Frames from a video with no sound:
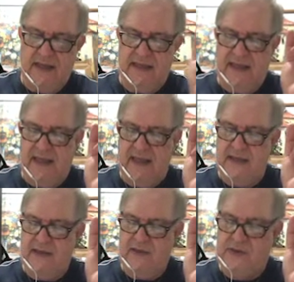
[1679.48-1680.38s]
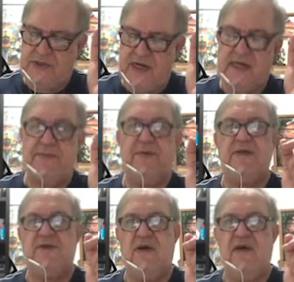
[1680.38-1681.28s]
Then you change the
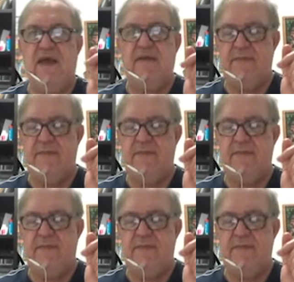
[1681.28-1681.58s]
position of a,